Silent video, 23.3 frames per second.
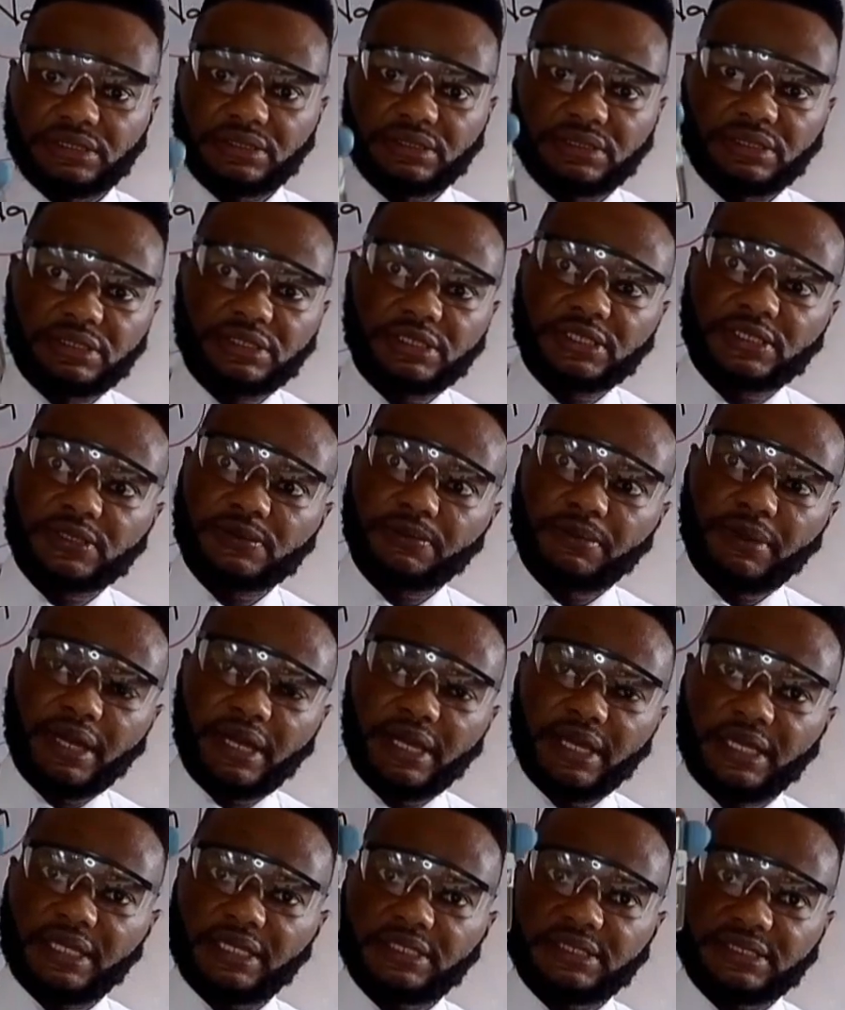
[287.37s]
This is my
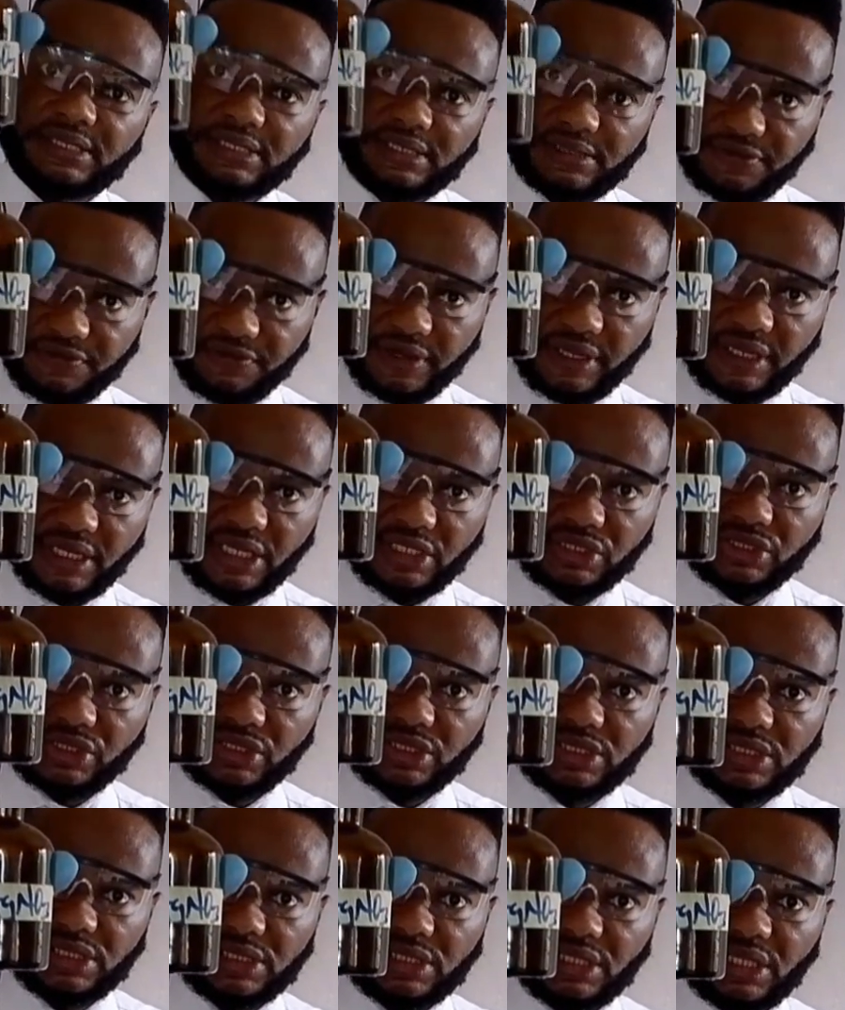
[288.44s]
silver
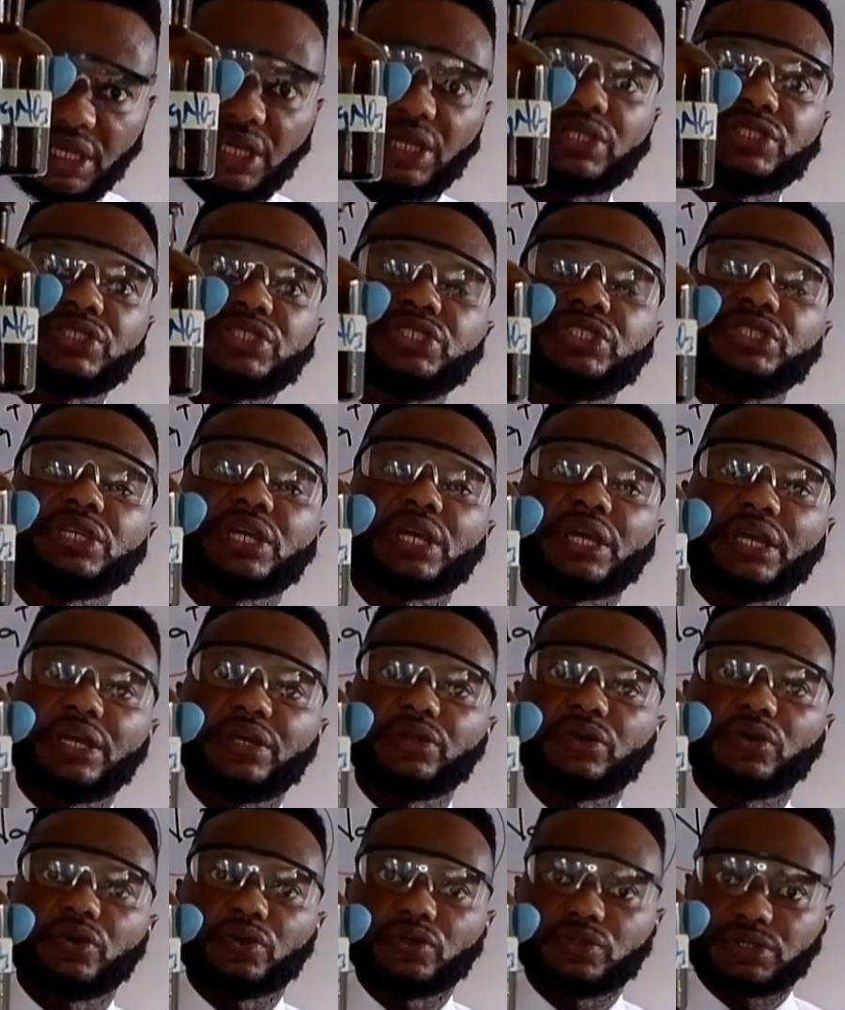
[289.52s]
nitrate,
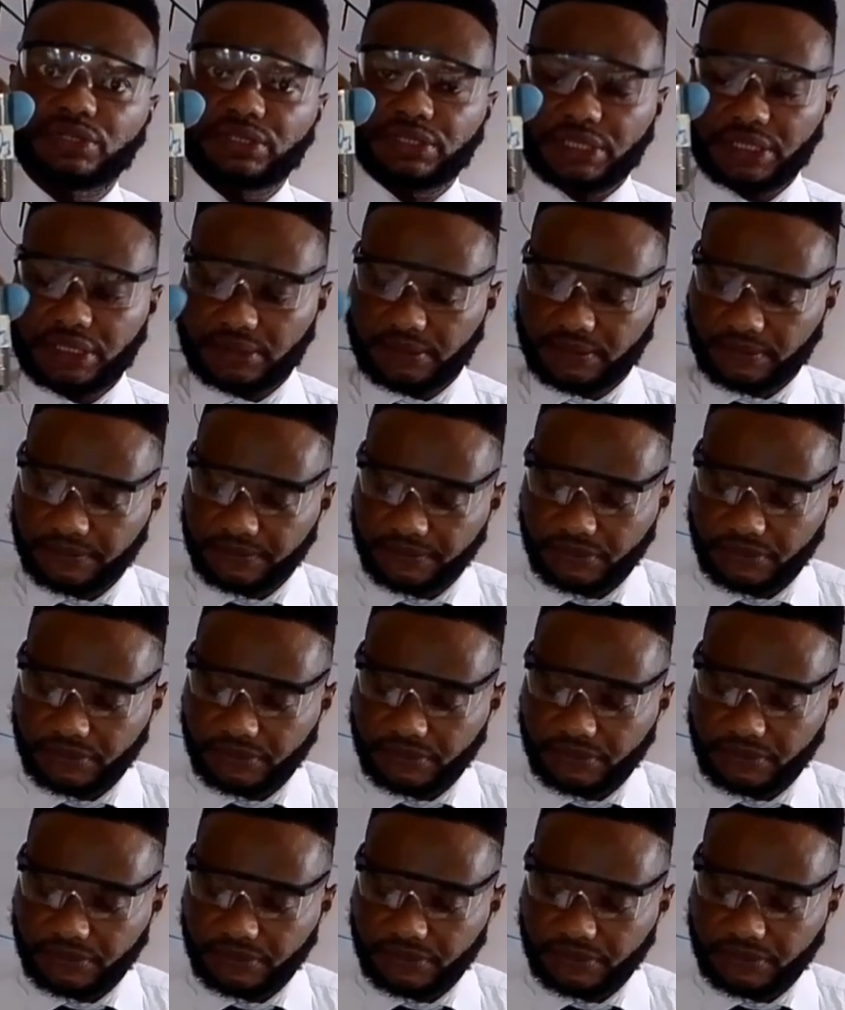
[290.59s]
AgNO3.